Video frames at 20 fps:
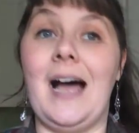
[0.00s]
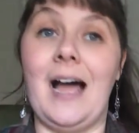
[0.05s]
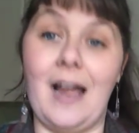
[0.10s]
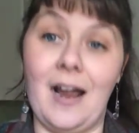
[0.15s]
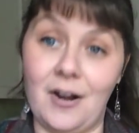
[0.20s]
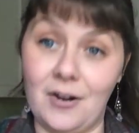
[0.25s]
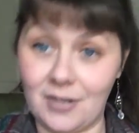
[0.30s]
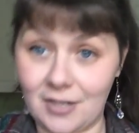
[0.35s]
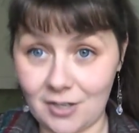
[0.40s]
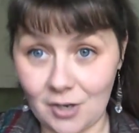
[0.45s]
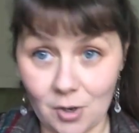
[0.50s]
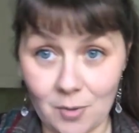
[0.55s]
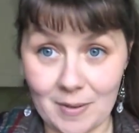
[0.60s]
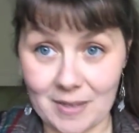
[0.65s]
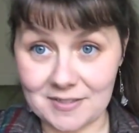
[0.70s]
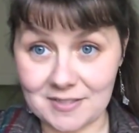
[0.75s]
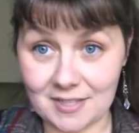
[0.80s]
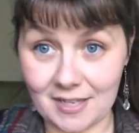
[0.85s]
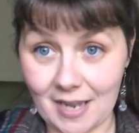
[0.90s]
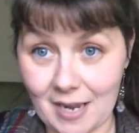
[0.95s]
I already know
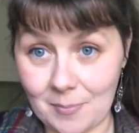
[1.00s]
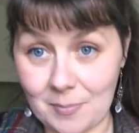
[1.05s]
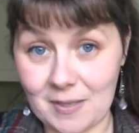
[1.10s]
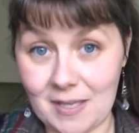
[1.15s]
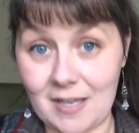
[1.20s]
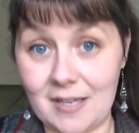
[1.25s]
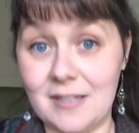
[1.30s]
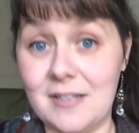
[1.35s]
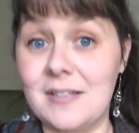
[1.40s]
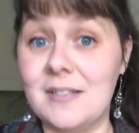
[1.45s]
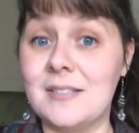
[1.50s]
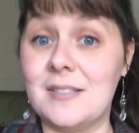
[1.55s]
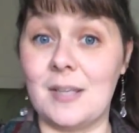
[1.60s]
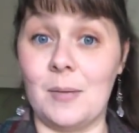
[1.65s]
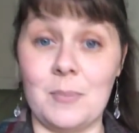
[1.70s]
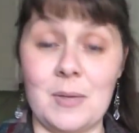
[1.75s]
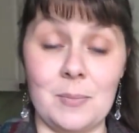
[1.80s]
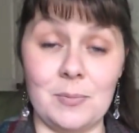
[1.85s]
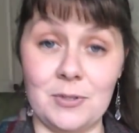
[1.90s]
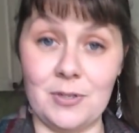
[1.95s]
about tilapia.
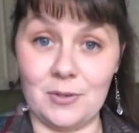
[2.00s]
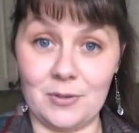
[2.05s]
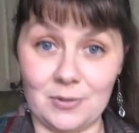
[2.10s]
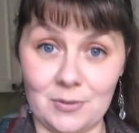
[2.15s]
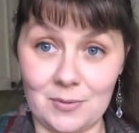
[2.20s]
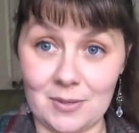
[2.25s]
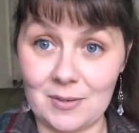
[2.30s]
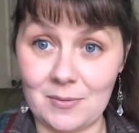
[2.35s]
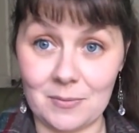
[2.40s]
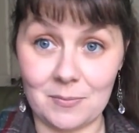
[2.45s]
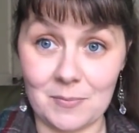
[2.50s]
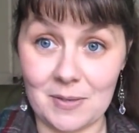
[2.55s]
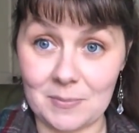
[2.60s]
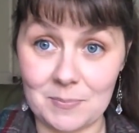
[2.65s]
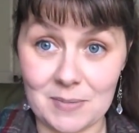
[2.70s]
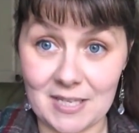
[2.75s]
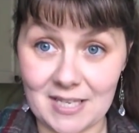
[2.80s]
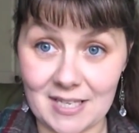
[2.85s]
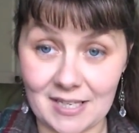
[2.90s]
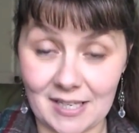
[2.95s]
Some people don't agree with
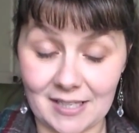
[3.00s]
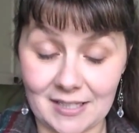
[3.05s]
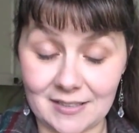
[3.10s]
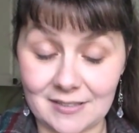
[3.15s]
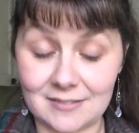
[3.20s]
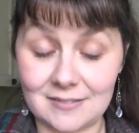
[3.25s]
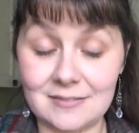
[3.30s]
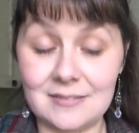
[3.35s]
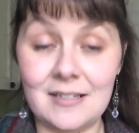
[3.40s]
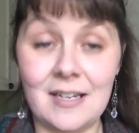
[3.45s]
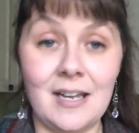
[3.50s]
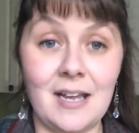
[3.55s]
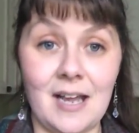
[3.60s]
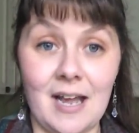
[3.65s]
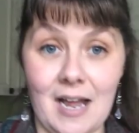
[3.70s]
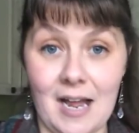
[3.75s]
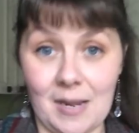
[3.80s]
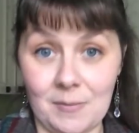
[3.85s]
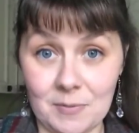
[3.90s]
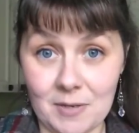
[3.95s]
it being eaten.
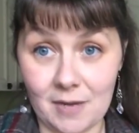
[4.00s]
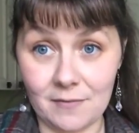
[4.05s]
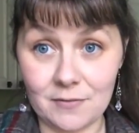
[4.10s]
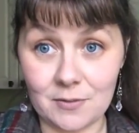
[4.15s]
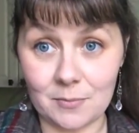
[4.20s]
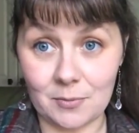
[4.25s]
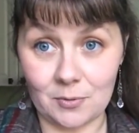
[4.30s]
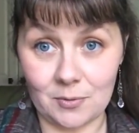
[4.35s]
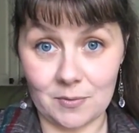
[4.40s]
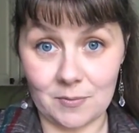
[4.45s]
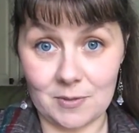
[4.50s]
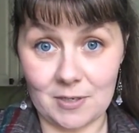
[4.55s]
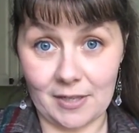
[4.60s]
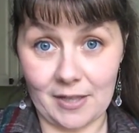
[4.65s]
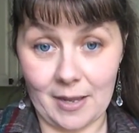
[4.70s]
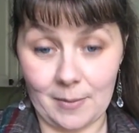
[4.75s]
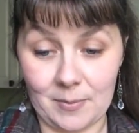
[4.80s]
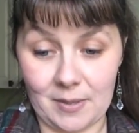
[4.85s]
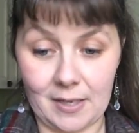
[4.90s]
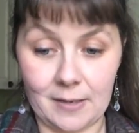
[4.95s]
I'm comfortable with
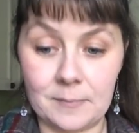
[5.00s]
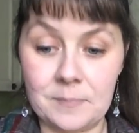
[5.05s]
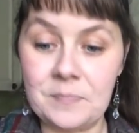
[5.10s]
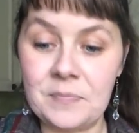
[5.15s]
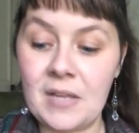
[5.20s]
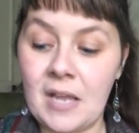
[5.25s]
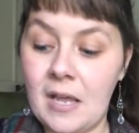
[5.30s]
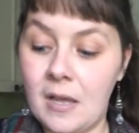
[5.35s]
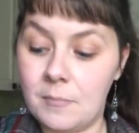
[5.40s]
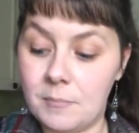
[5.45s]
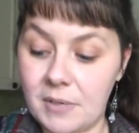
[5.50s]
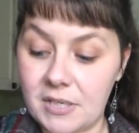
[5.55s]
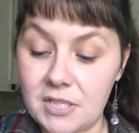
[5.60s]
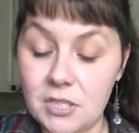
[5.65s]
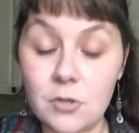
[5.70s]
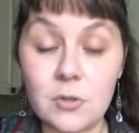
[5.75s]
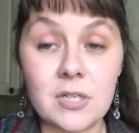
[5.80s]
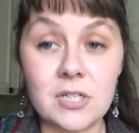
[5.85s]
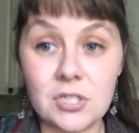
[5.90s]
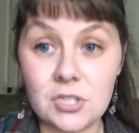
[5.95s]
tilapia, but
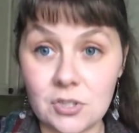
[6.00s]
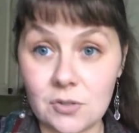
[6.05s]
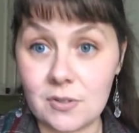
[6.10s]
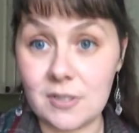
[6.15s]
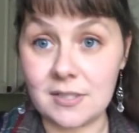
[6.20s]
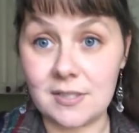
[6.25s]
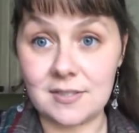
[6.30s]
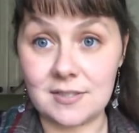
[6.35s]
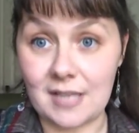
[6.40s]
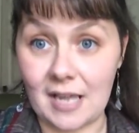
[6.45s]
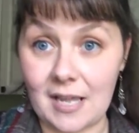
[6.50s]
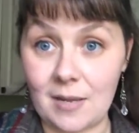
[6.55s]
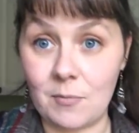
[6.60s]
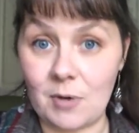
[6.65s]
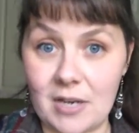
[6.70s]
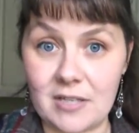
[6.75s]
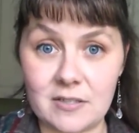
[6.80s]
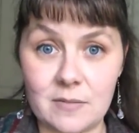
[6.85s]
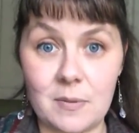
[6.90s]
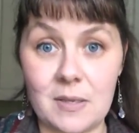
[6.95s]
you can do this same
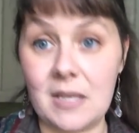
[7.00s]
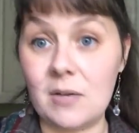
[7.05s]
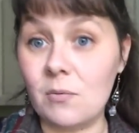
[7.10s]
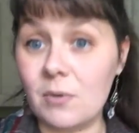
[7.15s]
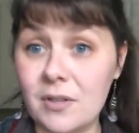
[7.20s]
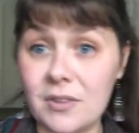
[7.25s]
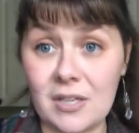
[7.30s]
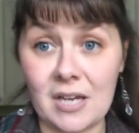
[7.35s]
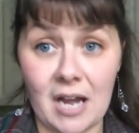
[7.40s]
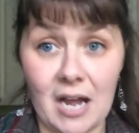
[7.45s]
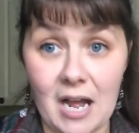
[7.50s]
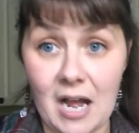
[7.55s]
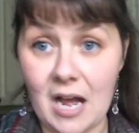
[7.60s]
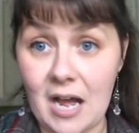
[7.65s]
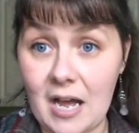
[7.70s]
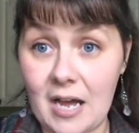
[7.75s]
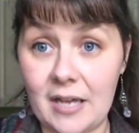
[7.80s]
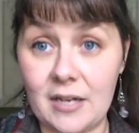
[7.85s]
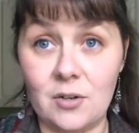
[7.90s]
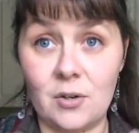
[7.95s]
recipe with
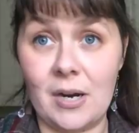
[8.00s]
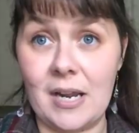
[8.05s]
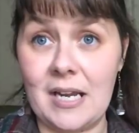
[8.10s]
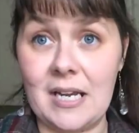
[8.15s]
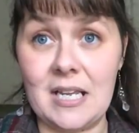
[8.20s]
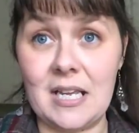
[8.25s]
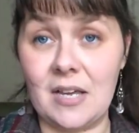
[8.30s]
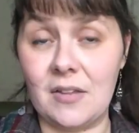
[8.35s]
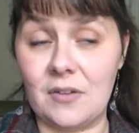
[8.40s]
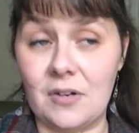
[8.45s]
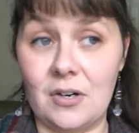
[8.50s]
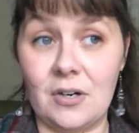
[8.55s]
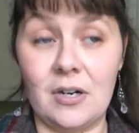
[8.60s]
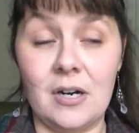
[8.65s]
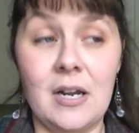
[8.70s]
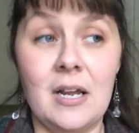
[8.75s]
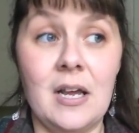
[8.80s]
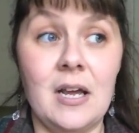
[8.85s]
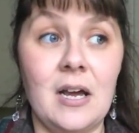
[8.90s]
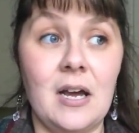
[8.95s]
cod or any other